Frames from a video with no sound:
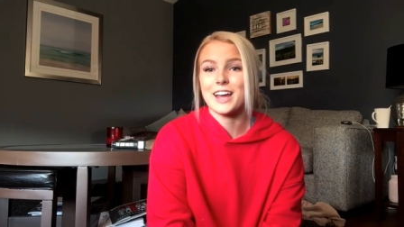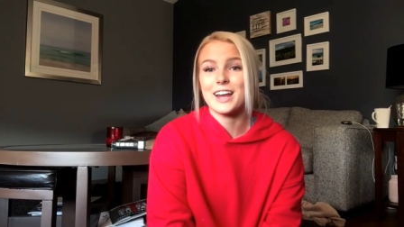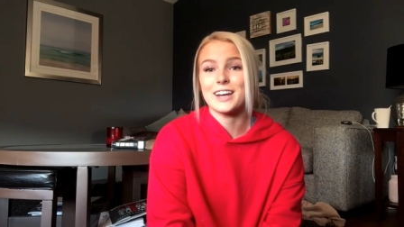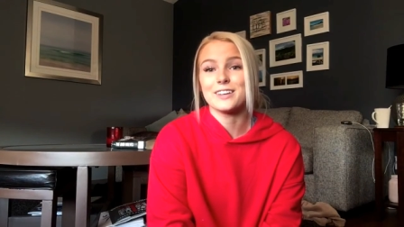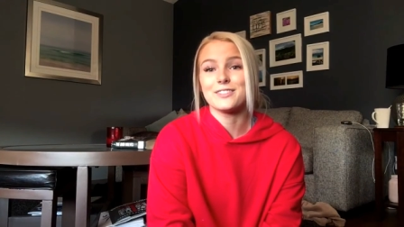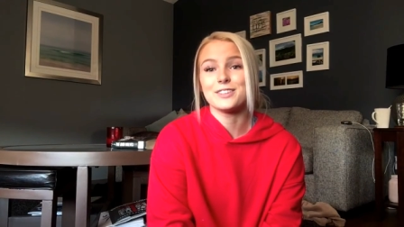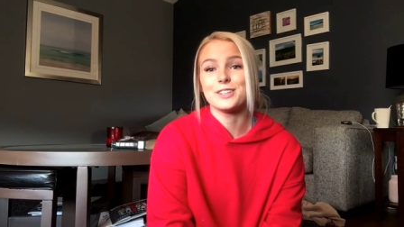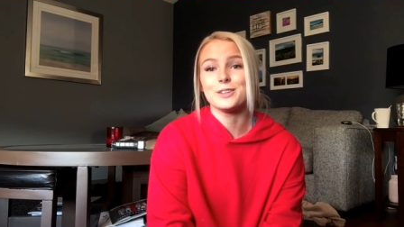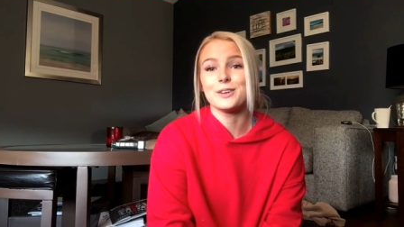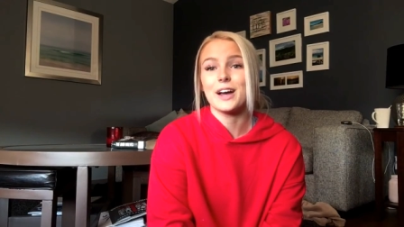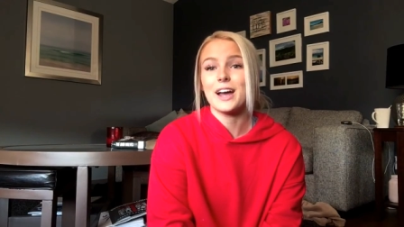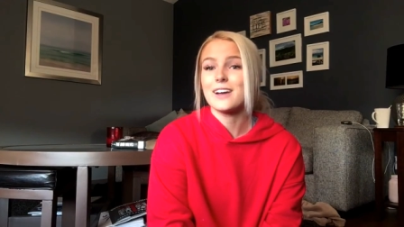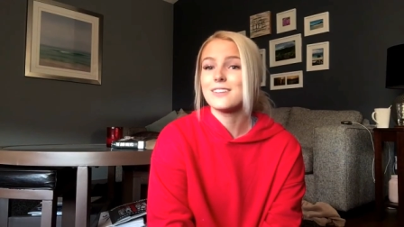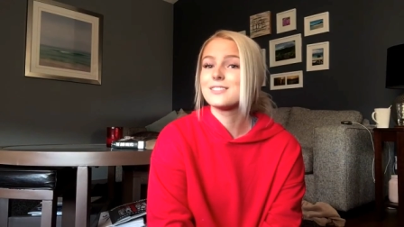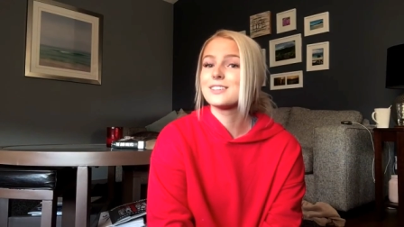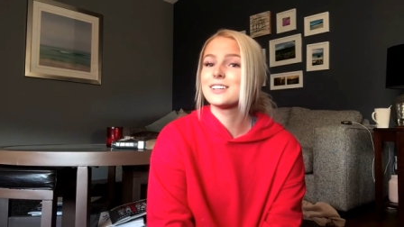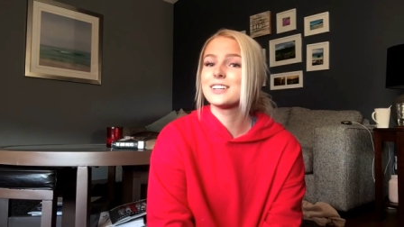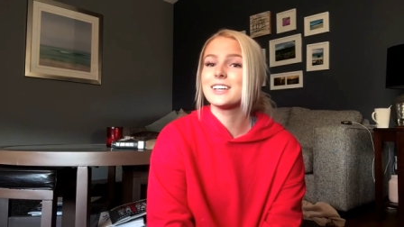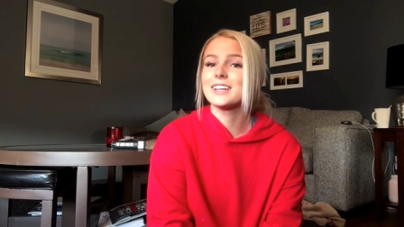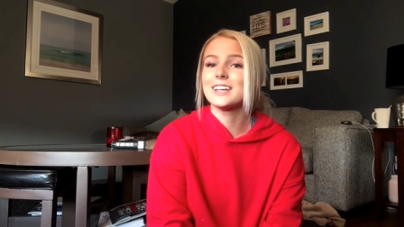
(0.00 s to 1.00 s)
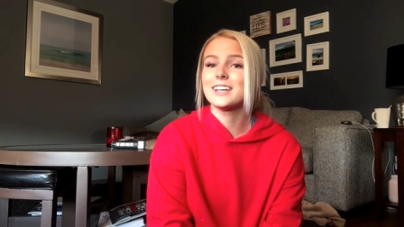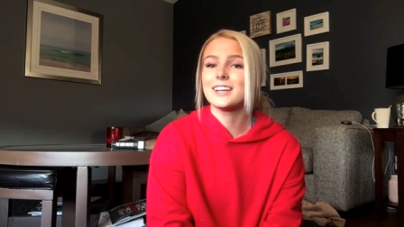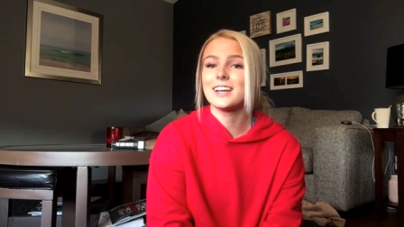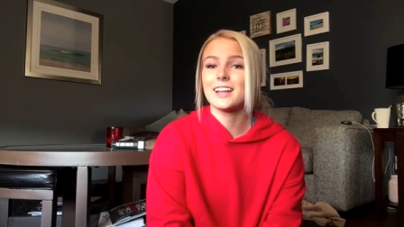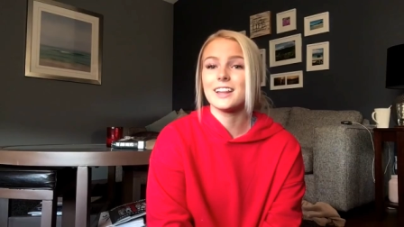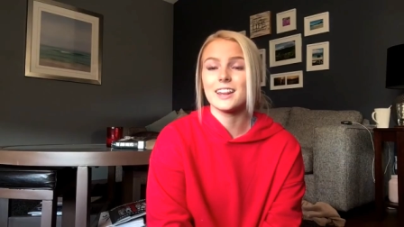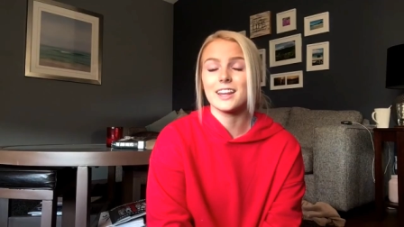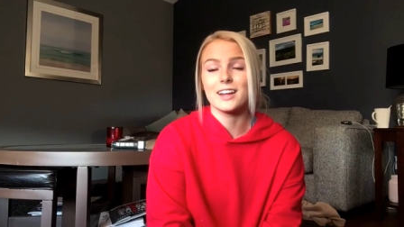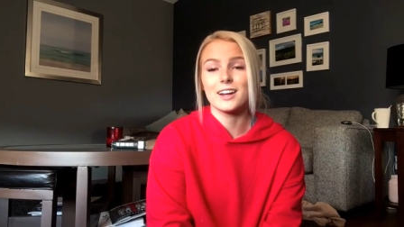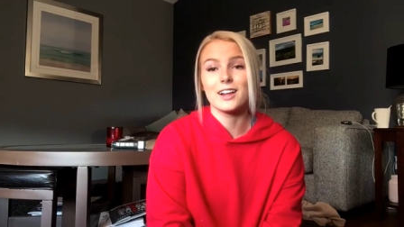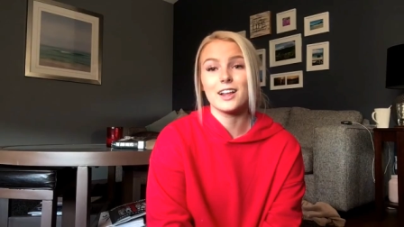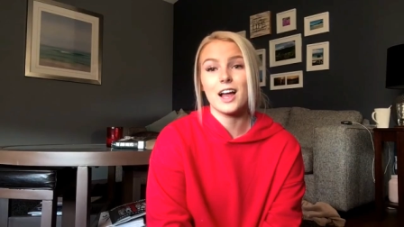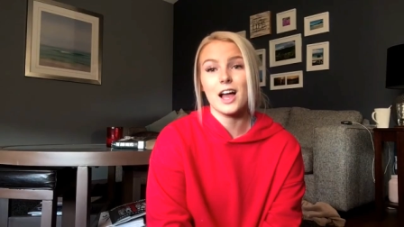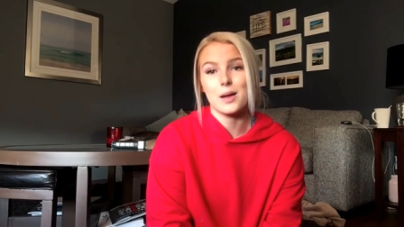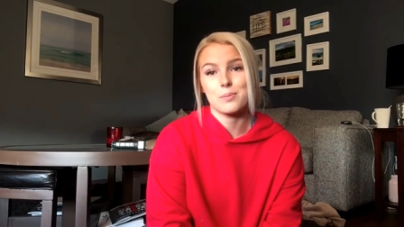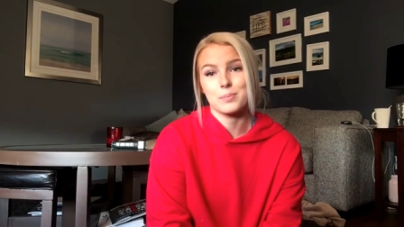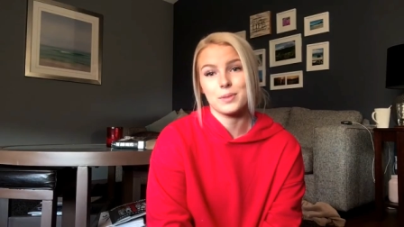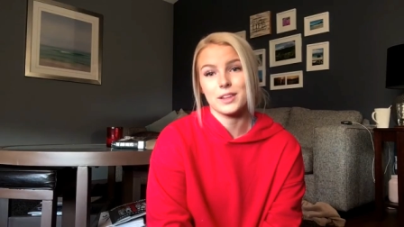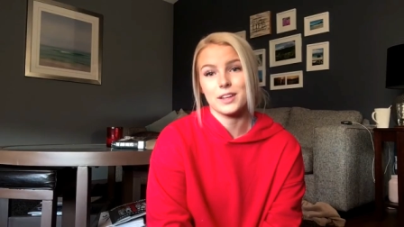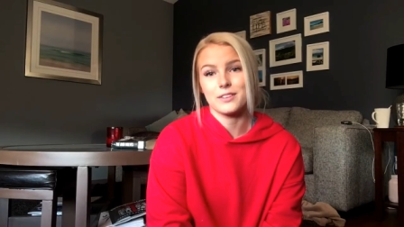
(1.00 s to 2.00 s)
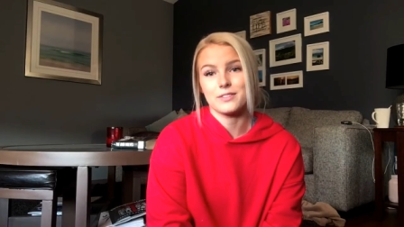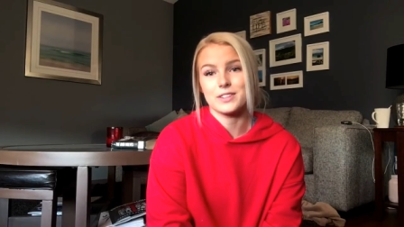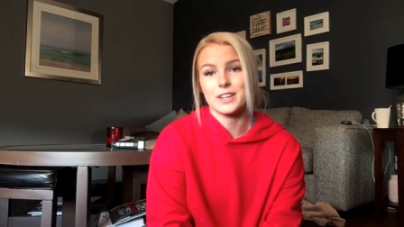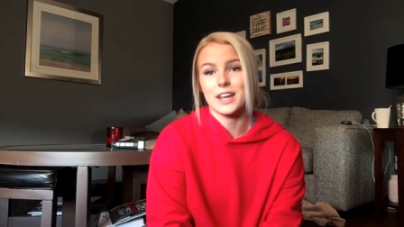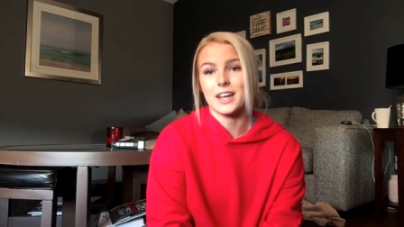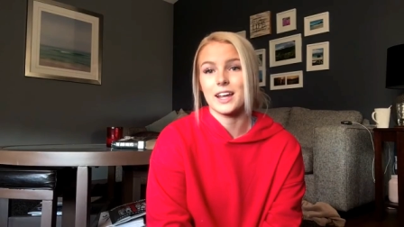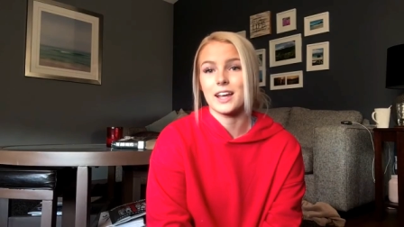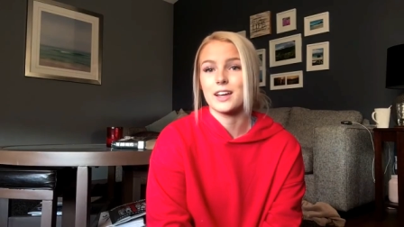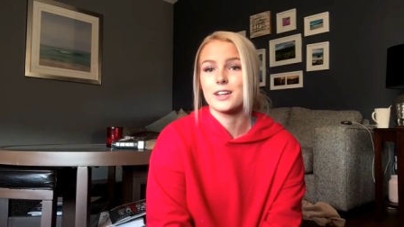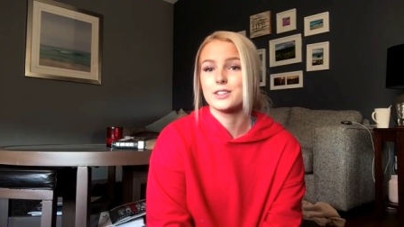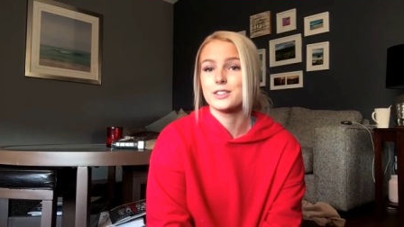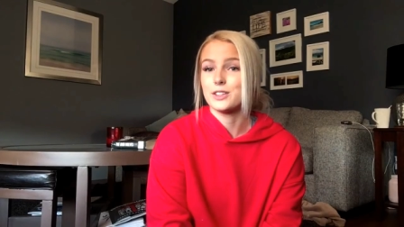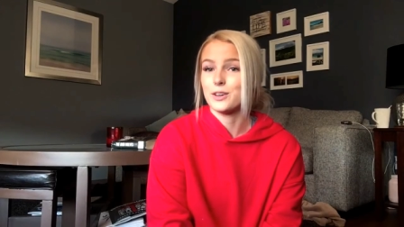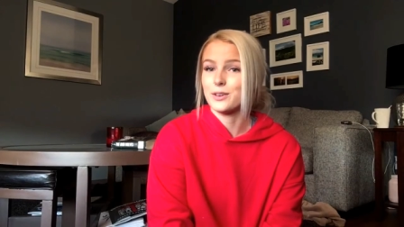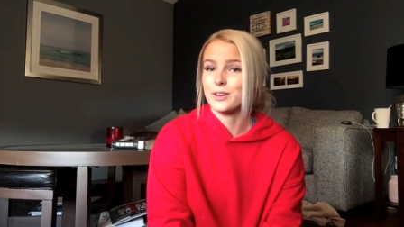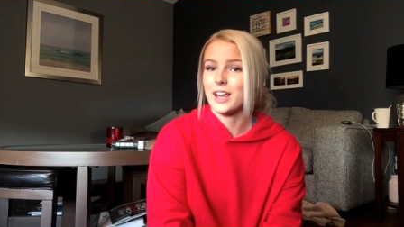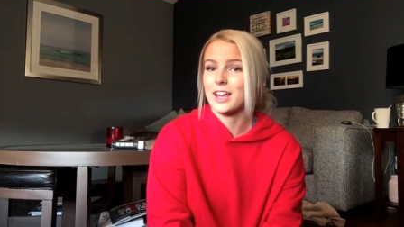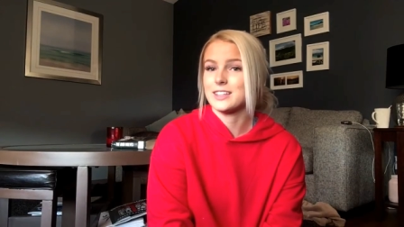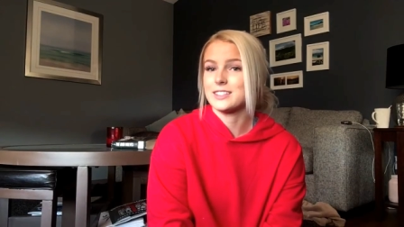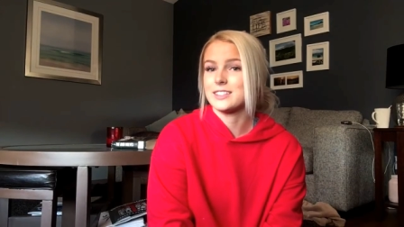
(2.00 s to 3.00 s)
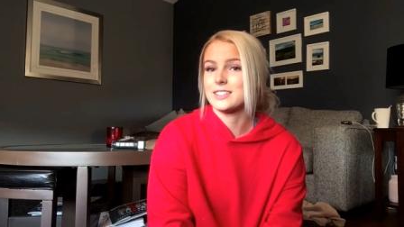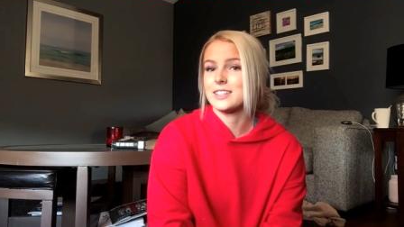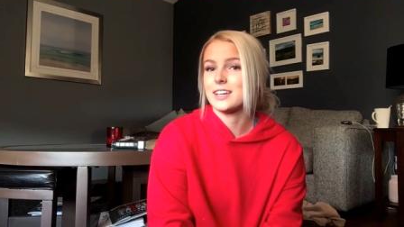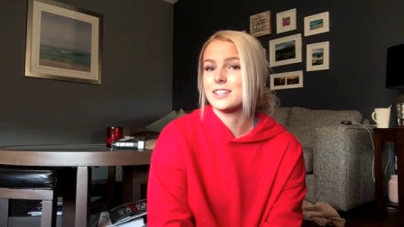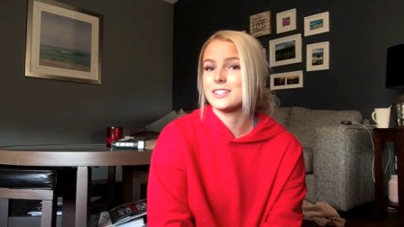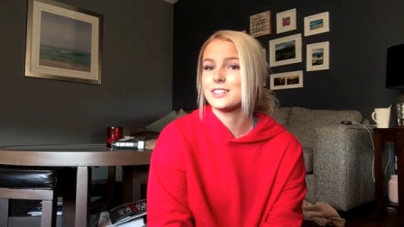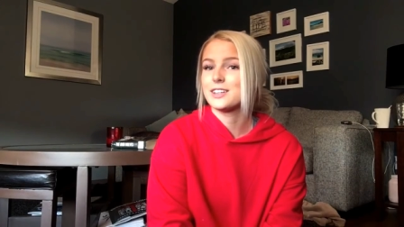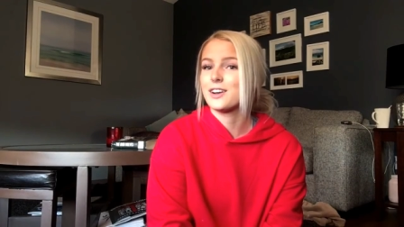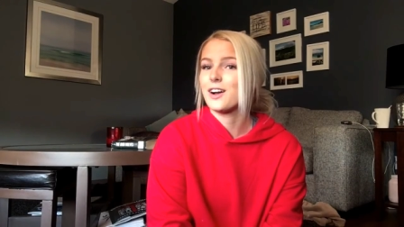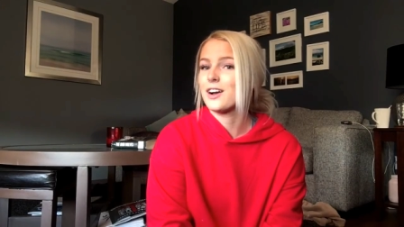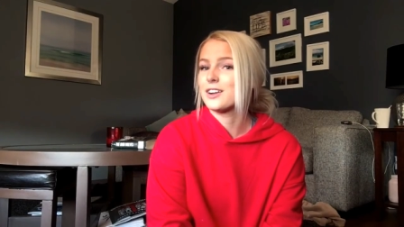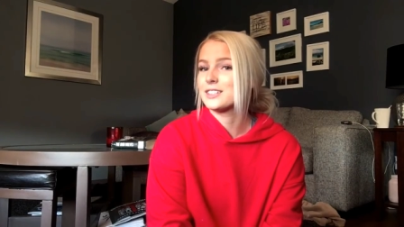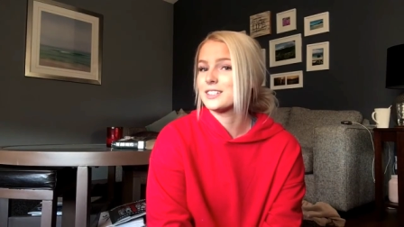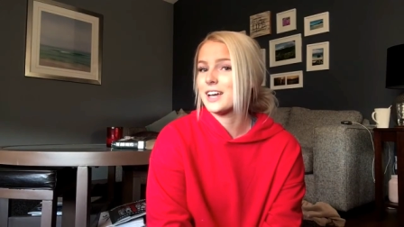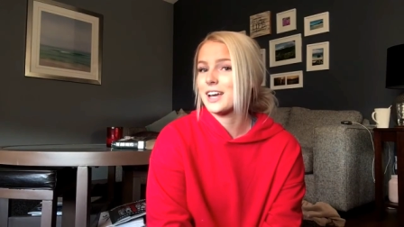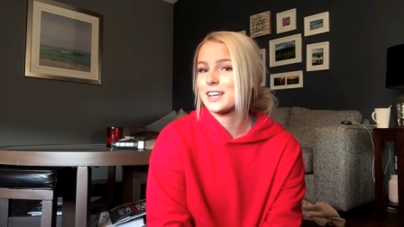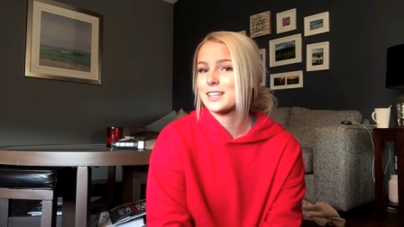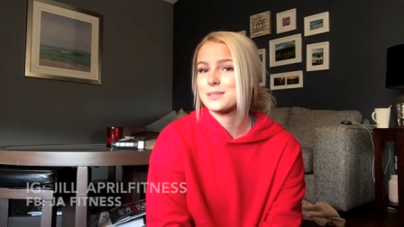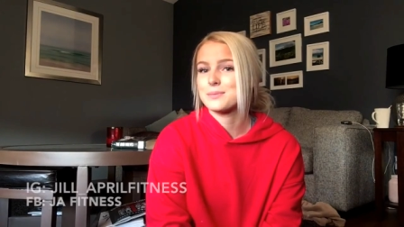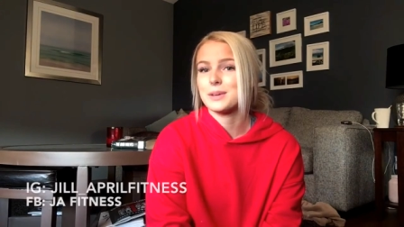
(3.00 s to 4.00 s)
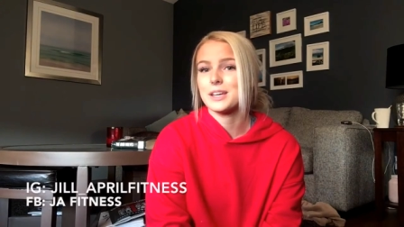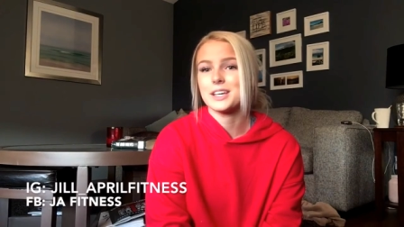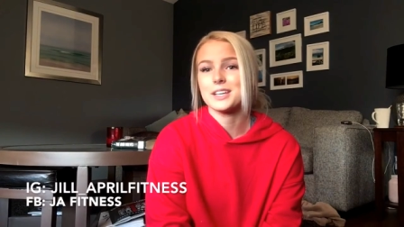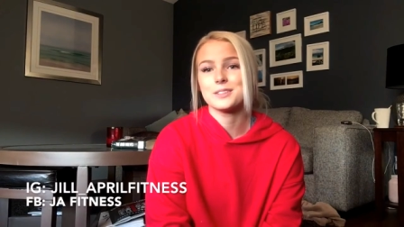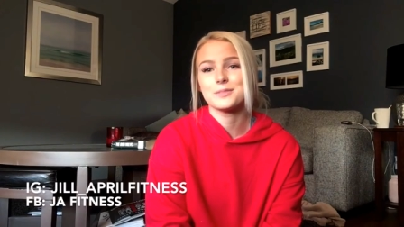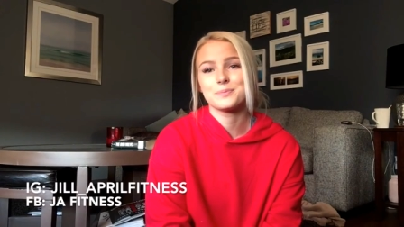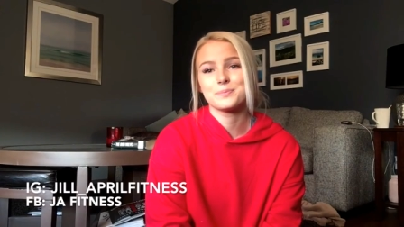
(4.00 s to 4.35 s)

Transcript: and if you ever need a little uplifting, don't hesitate to contact me.